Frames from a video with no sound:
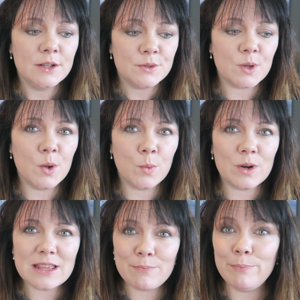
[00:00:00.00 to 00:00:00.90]
So
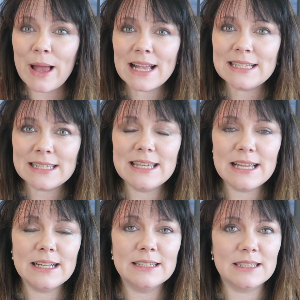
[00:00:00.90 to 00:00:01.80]
one of the best
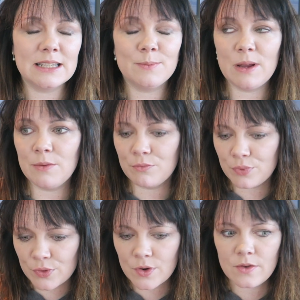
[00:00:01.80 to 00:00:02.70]
things that's been
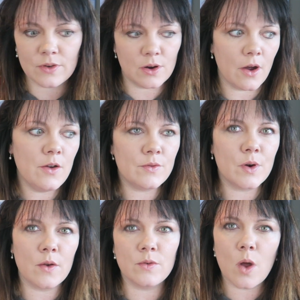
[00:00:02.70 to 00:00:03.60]
proven over
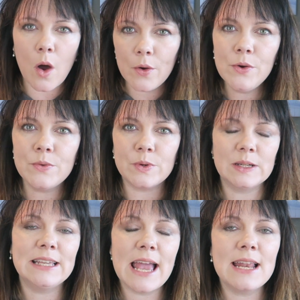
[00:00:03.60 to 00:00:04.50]
and over and over
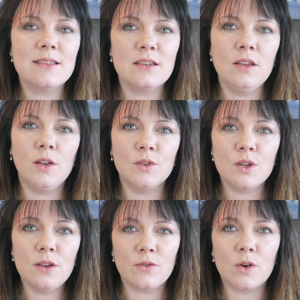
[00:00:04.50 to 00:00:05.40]
again that you can
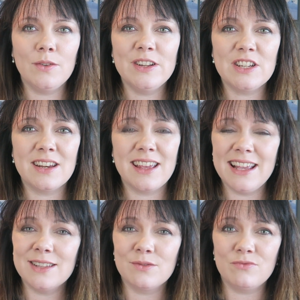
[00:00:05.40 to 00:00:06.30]
do for revision
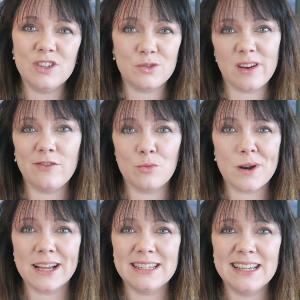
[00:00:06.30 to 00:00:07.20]
is retrieval
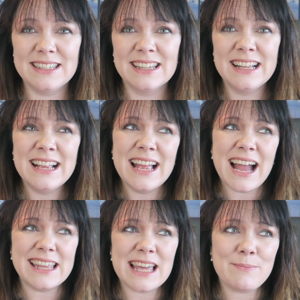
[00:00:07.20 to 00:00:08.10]
practice.
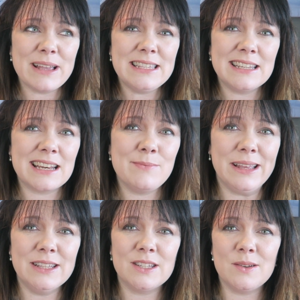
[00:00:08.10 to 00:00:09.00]
And that basically
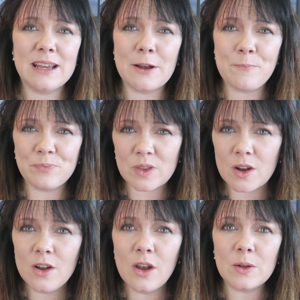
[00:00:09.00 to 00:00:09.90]
means doing
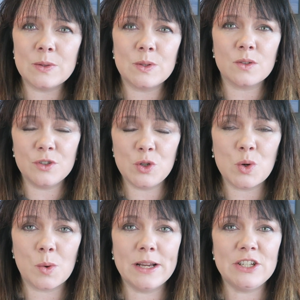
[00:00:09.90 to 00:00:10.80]
lots of
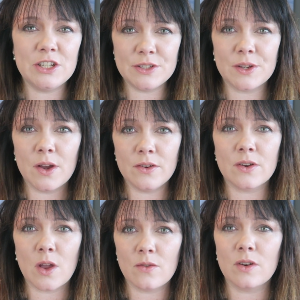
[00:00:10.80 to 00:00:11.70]
short questions over
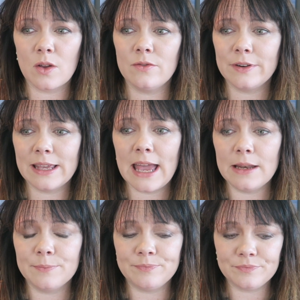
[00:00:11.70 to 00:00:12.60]
and over and over
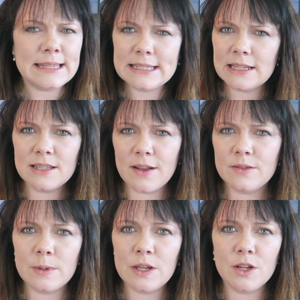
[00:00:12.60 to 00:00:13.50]
again. This doesn't have
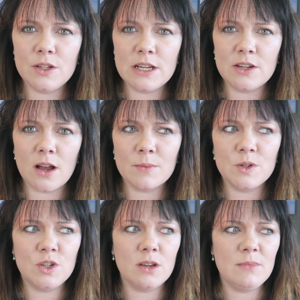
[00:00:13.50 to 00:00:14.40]
to be hugely time
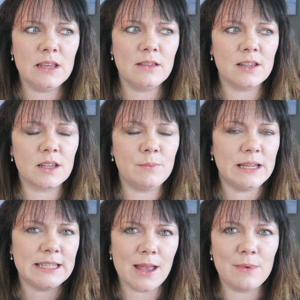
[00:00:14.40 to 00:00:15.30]
consuming. This could
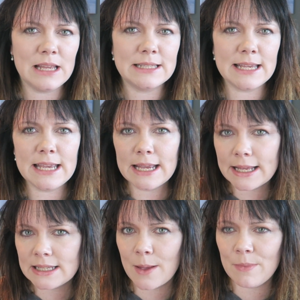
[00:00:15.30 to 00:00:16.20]
be 10 minutes
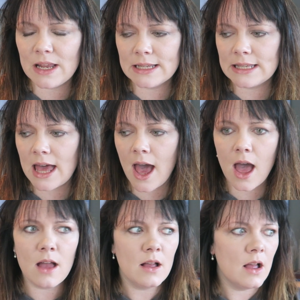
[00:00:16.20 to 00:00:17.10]
here, 10 minutes
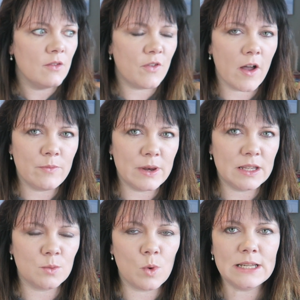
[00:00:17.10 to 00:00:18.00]
there, 5
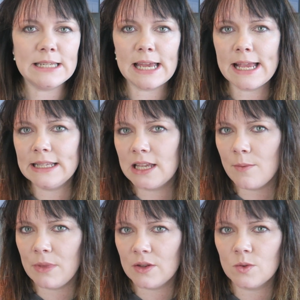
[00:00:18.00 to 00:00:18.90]
minutes one day,
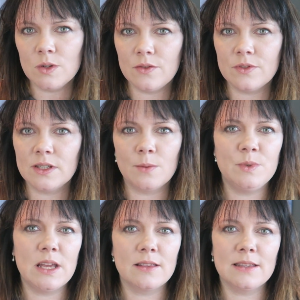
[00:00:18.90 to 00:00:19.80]
10 minutes on different
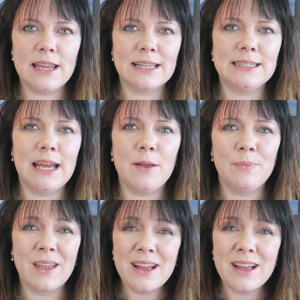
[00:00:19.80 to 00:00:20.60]
subjects the next day.